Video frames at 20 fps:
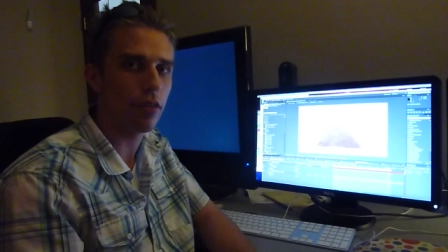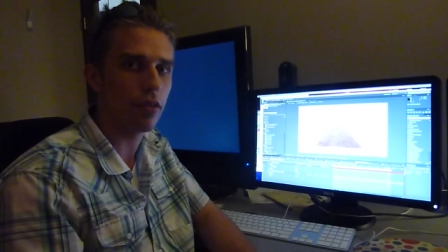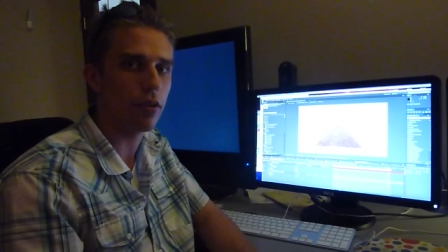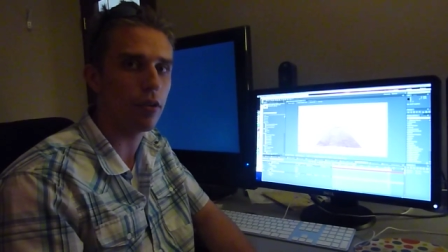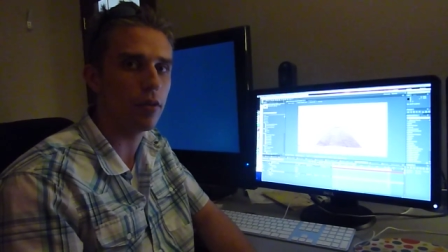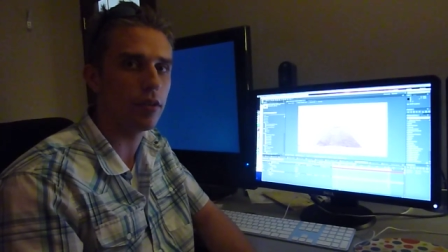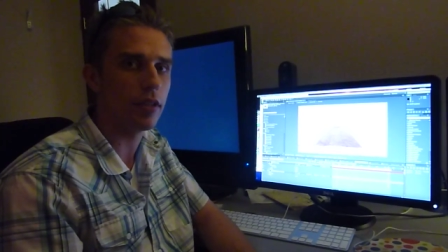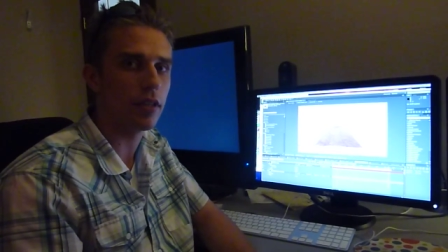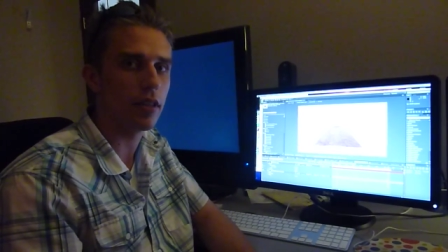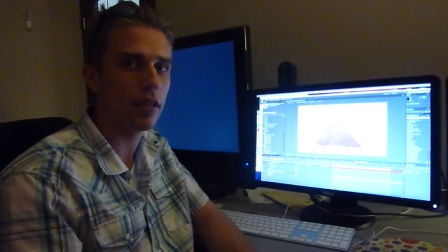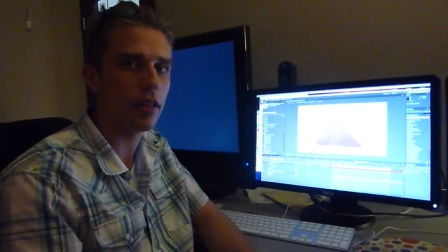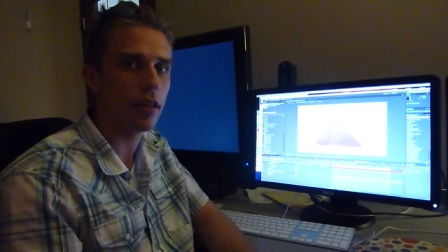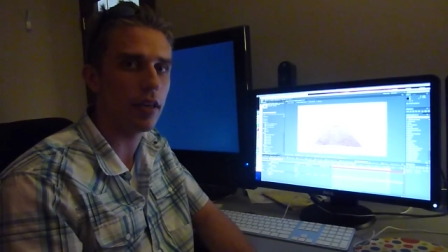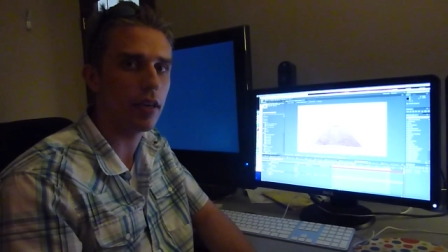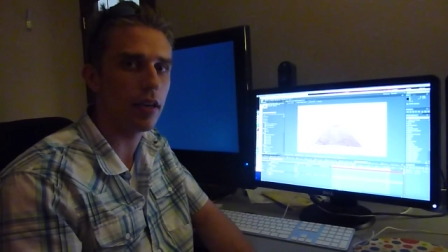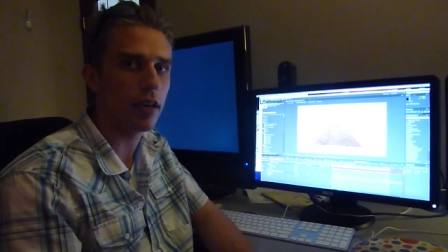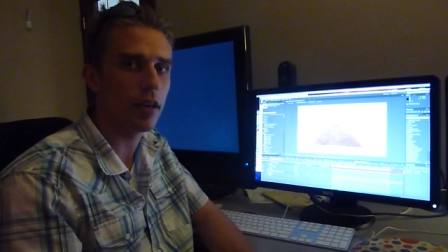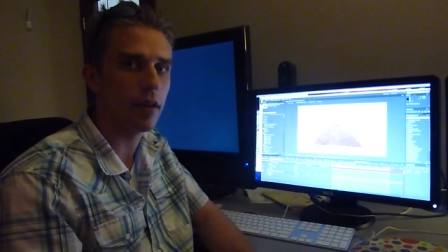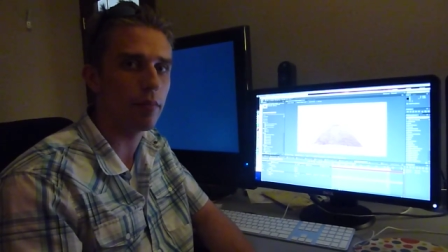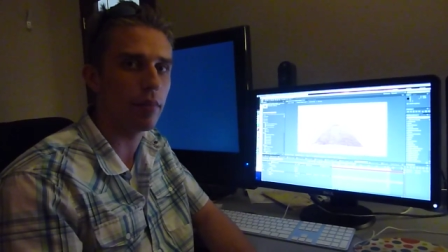throw into
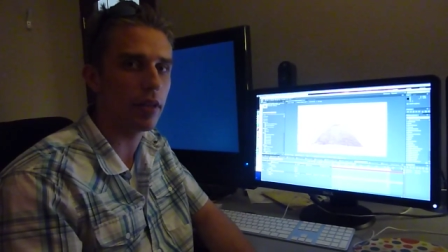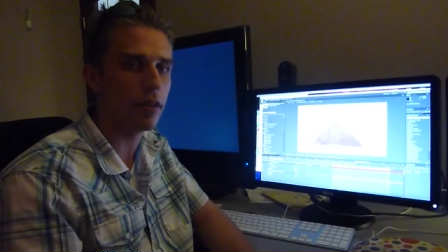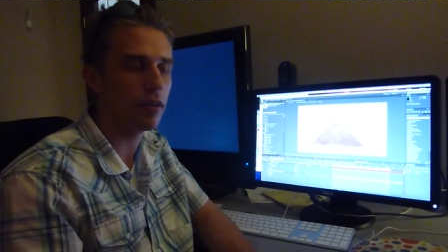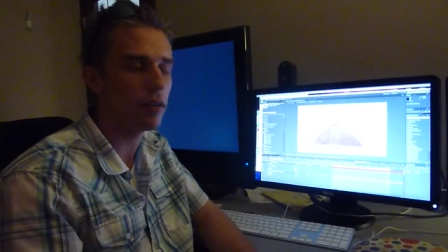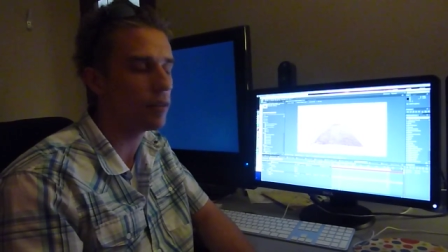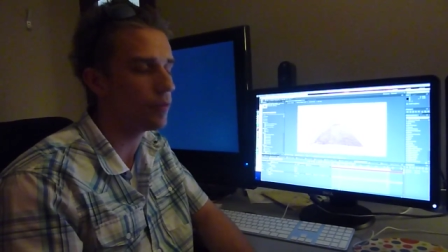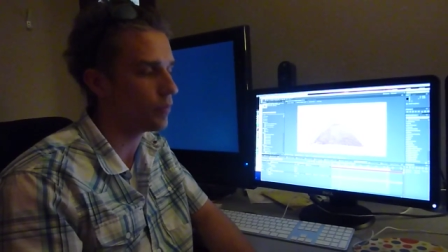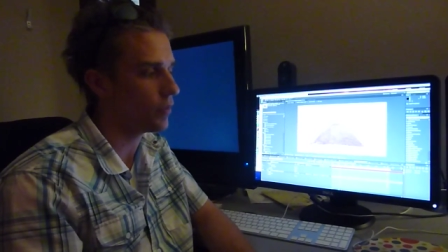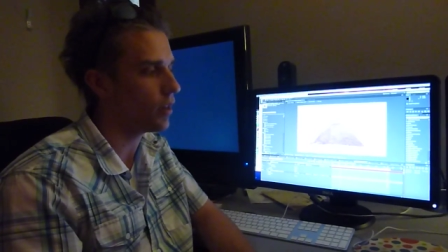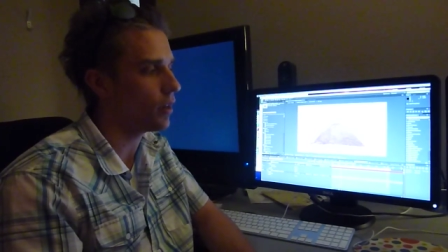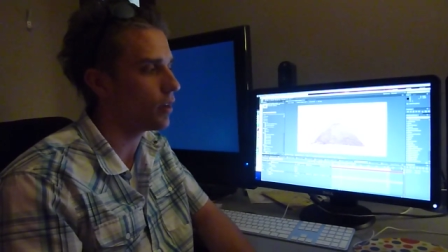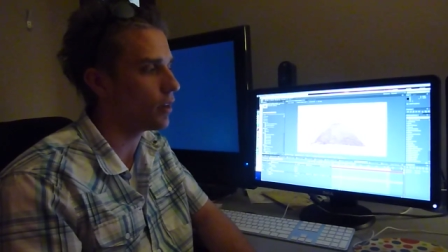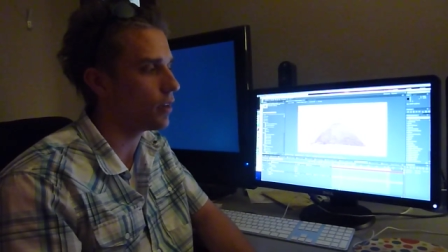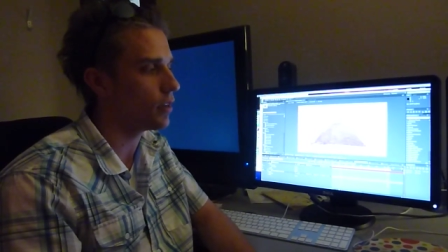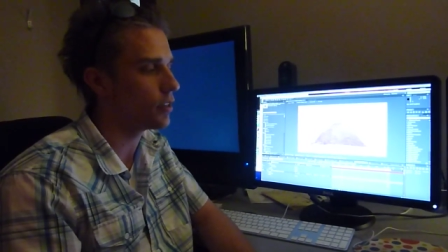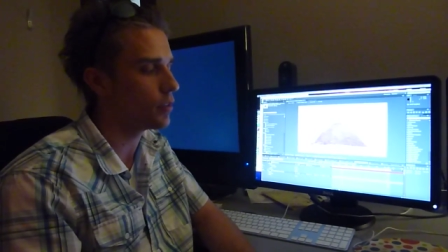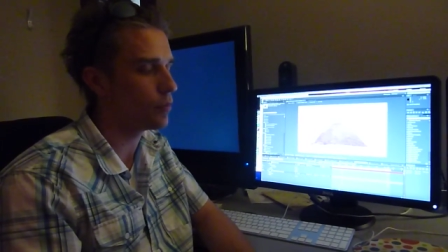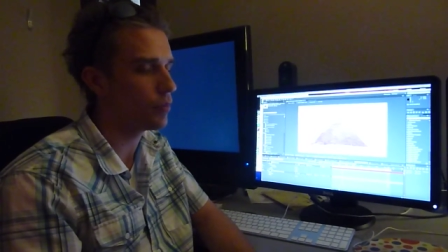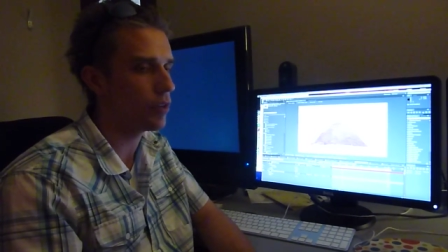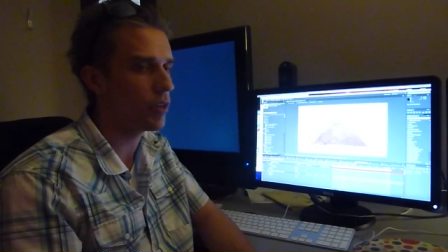the uh, blender, uh,
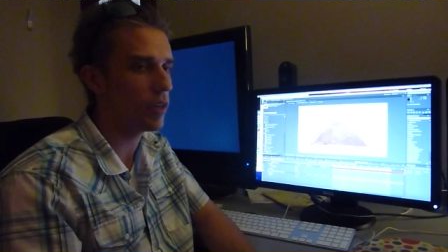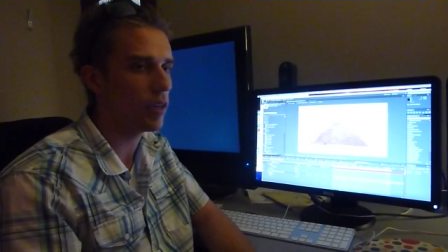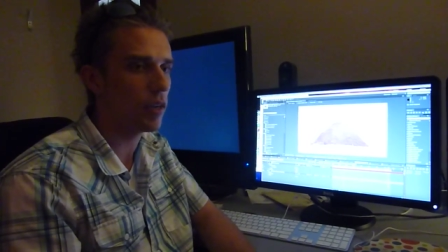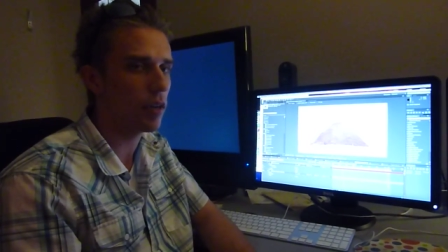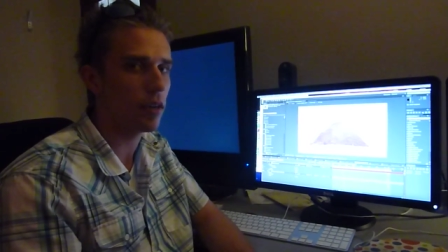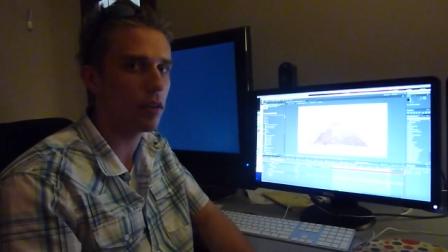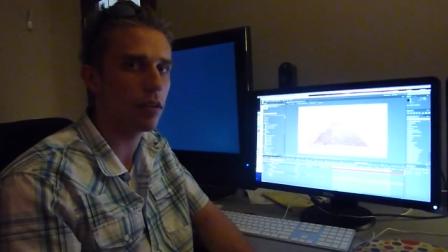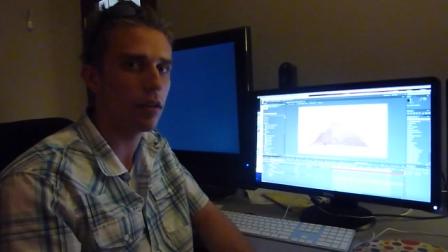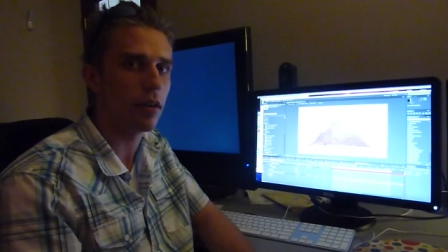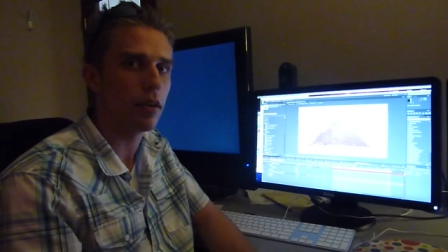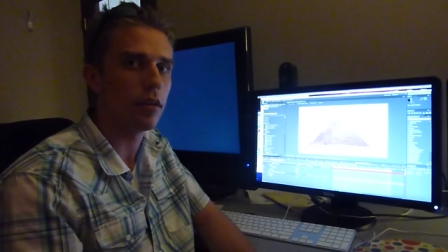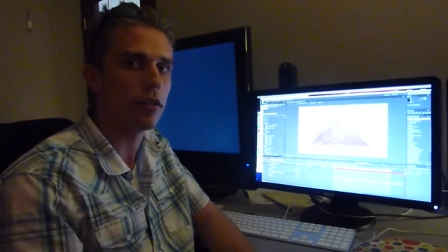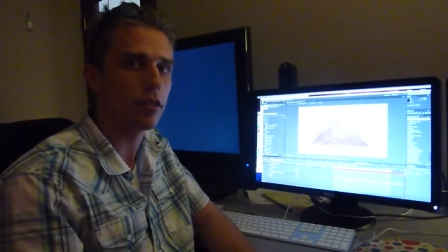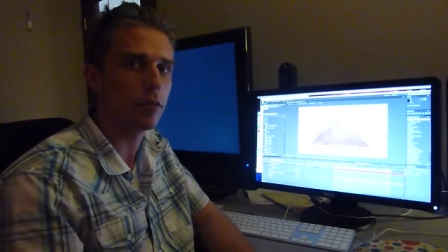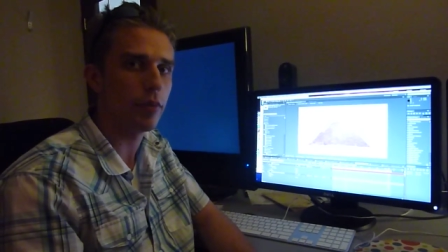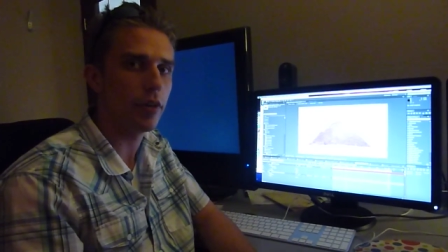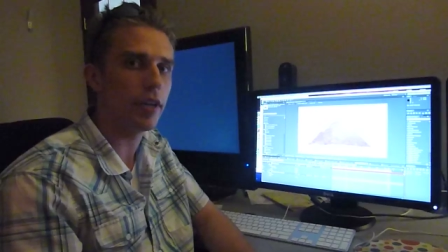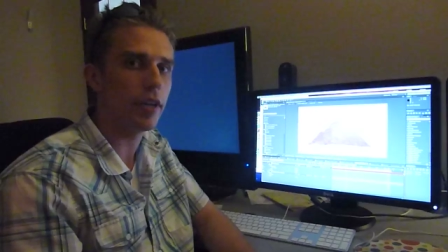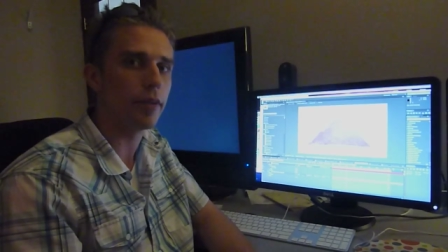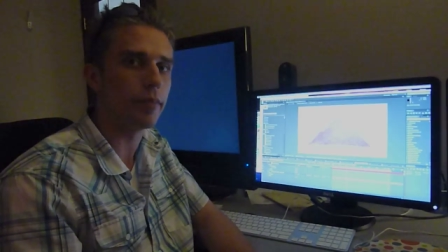it's pretty, uh, it's
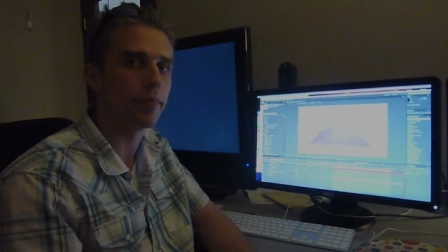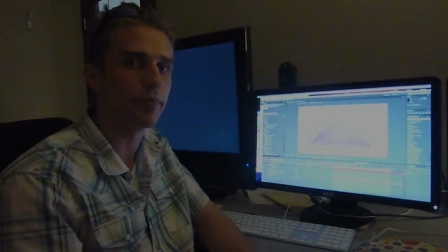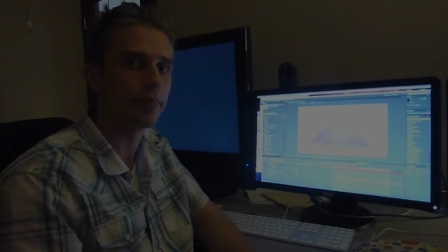pretty good.